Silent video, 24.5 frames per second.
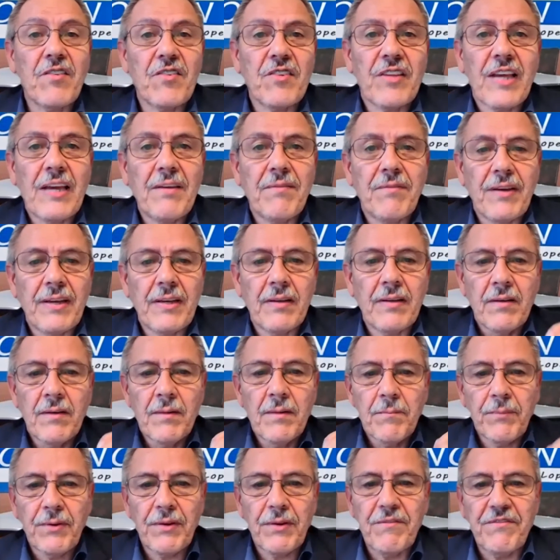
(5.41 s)
saving
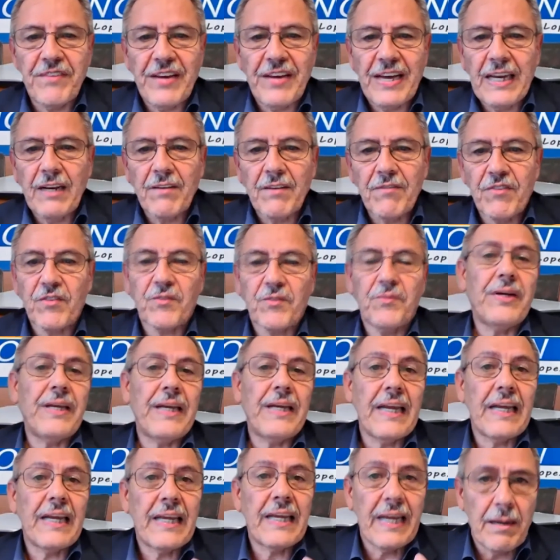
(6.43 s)
preventive
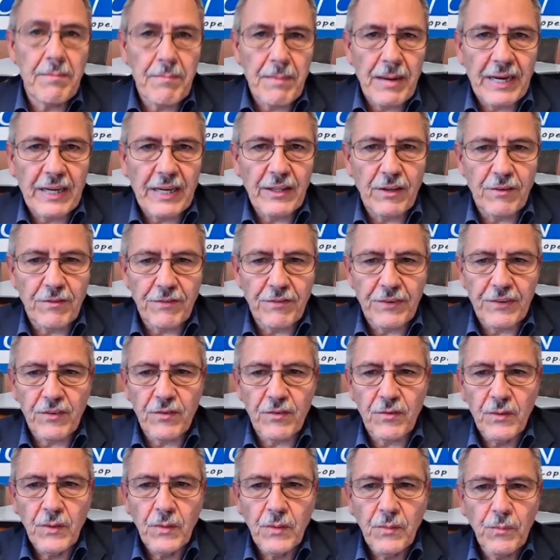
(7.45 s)
screening can make a difference.
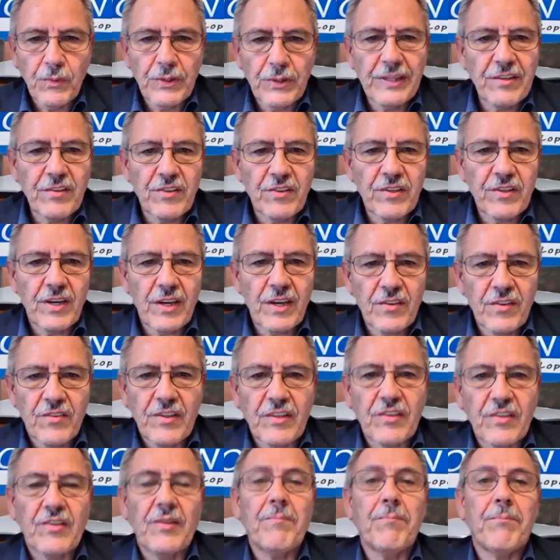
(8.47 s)
We discussed
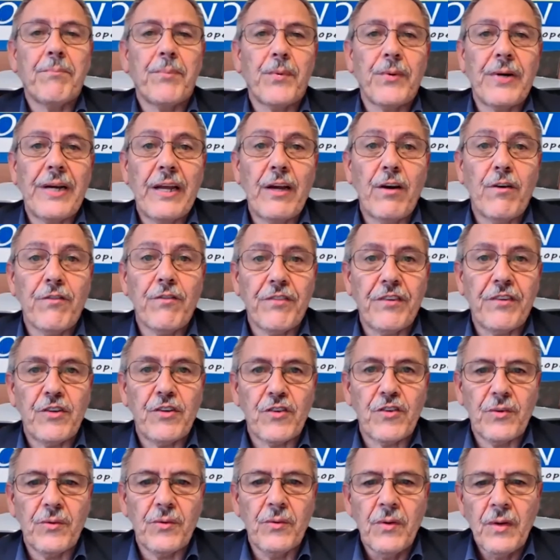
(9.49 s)
this important health
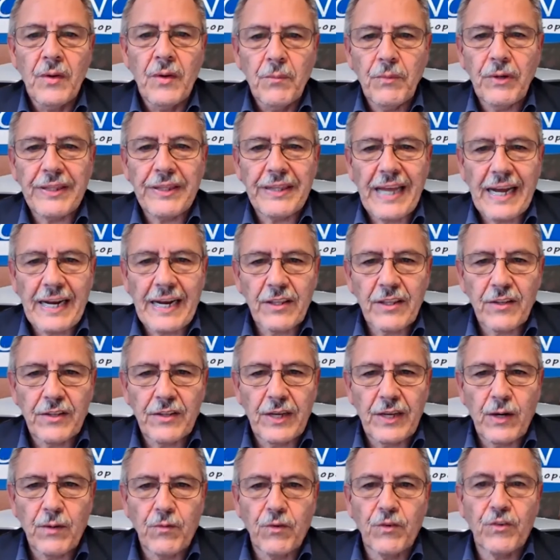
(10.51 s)
issue with Dr.
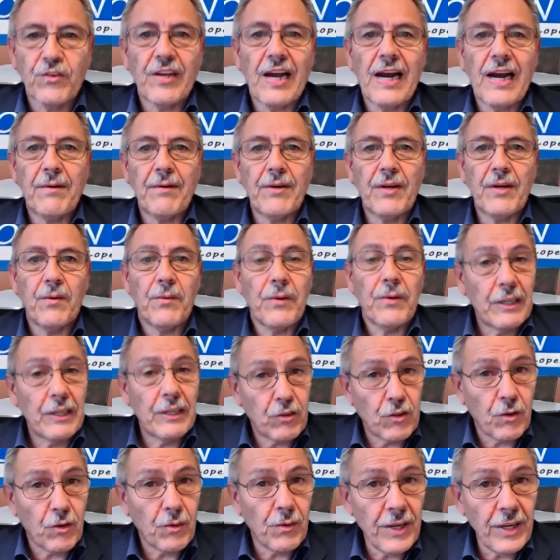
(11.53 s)
Del Rosario. It's
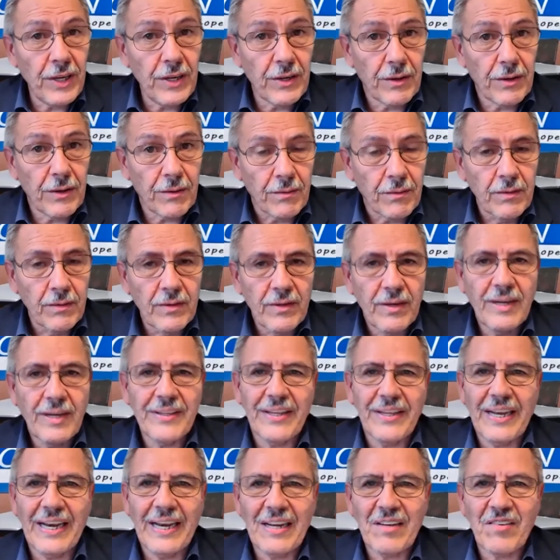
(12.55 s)
all here on
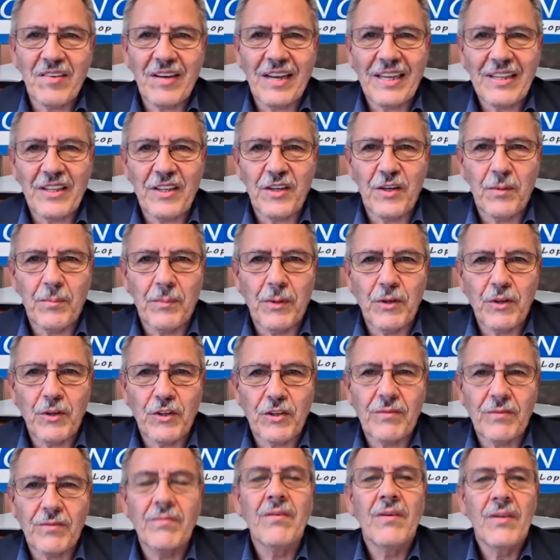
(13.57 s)
the next Latino
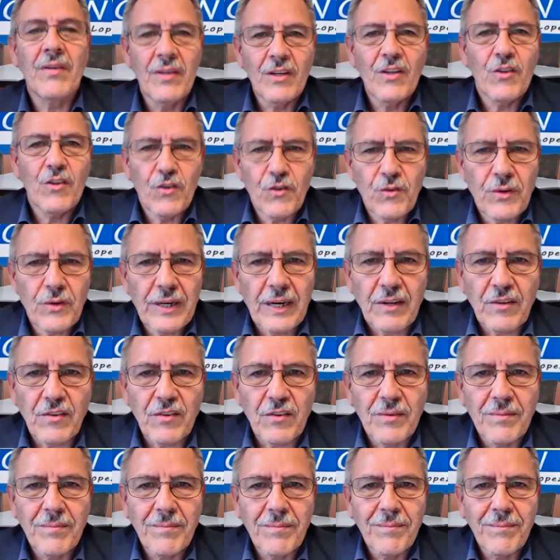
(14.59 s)
Motion. Join us.